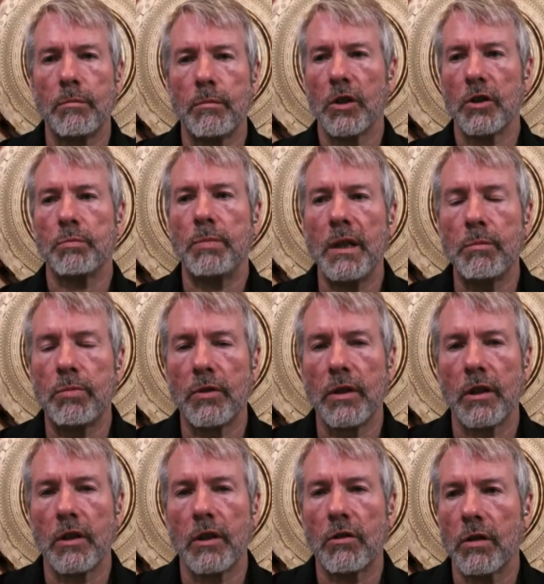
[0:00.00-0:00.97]
Most people in
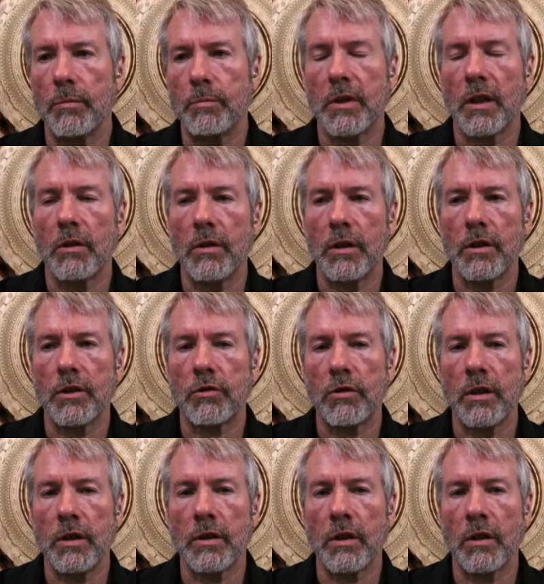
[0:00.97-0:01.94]
the crypto
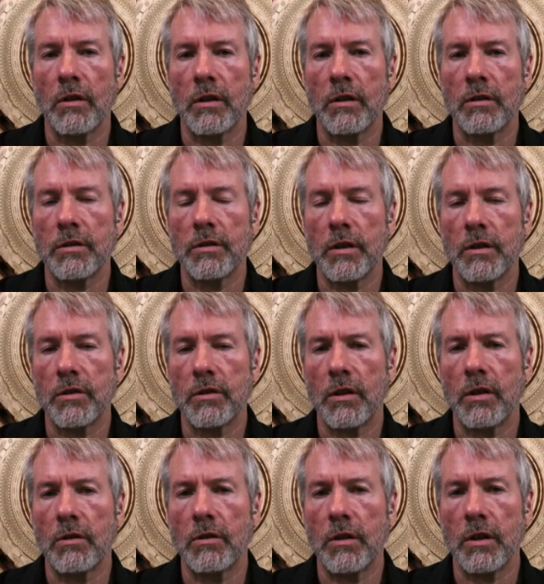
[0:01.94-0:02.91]
industry don't understand
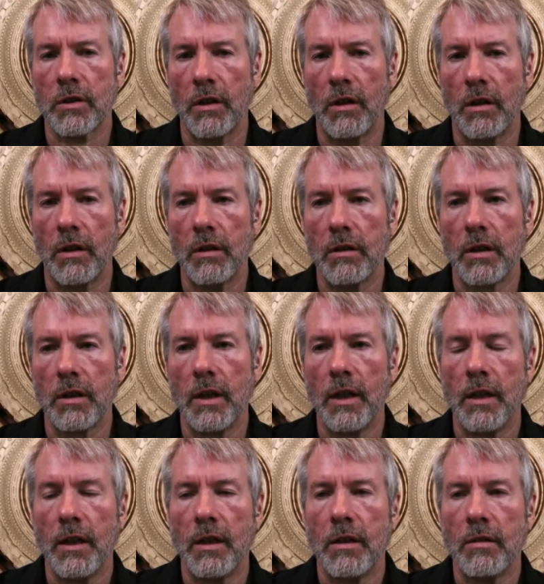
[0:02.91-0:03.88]
securities law,
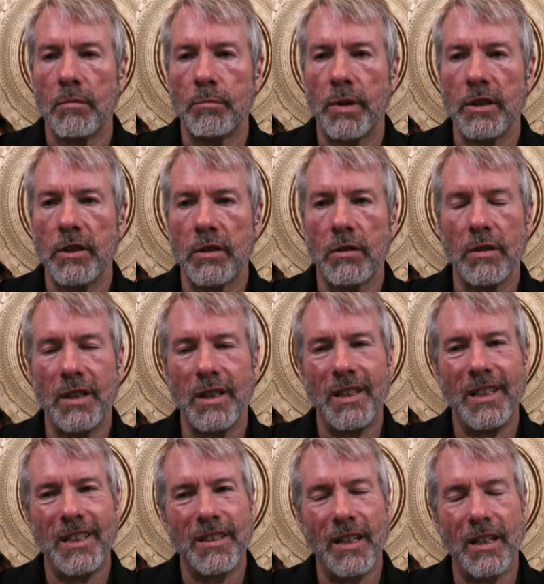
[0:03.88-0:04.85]
but
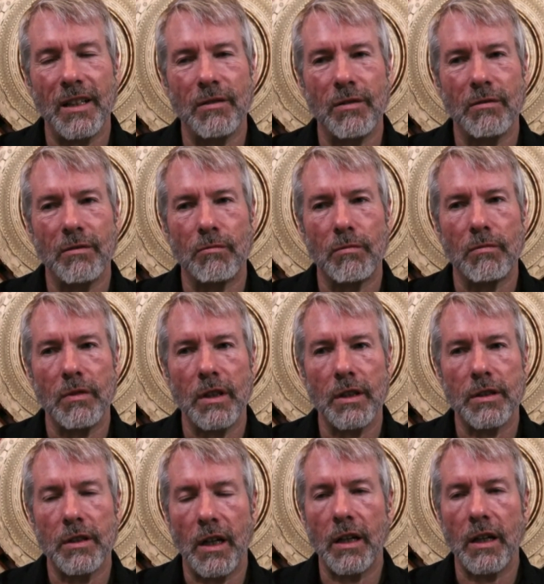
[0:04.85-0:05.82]
it's
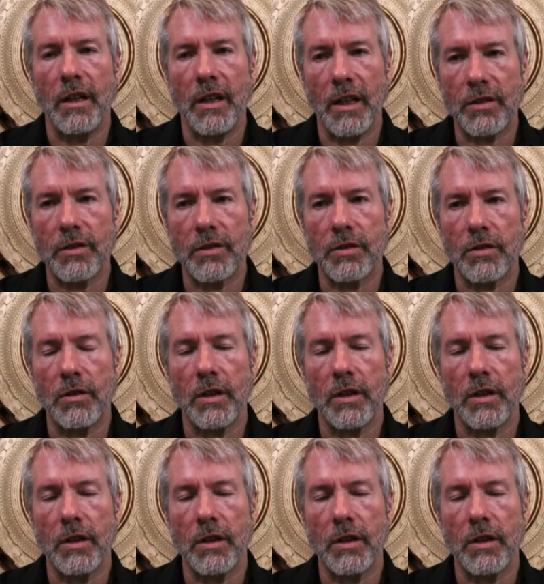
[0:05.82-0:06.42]
not necessary to